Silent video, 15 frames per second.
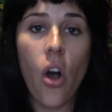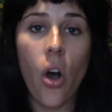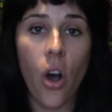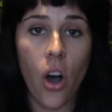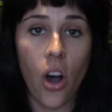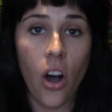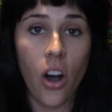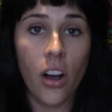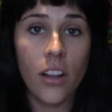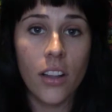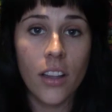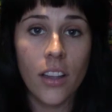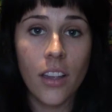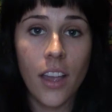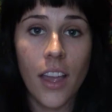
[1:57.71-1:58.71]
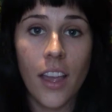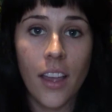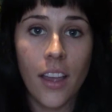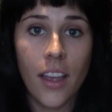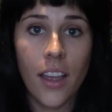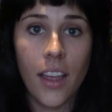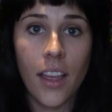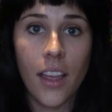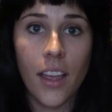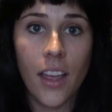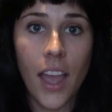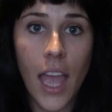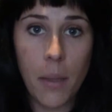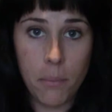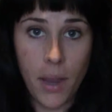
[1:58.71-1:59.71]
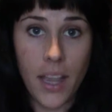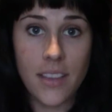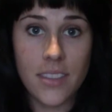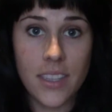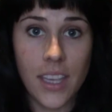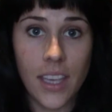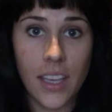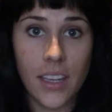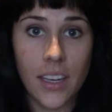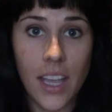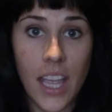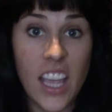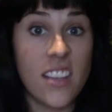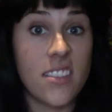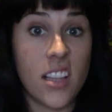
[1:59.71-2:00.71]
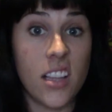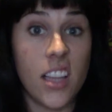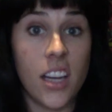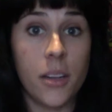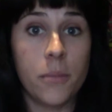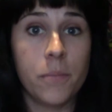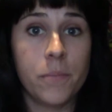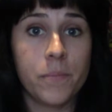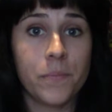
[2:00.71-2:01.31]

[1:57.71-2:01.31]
all, and my skin is clear.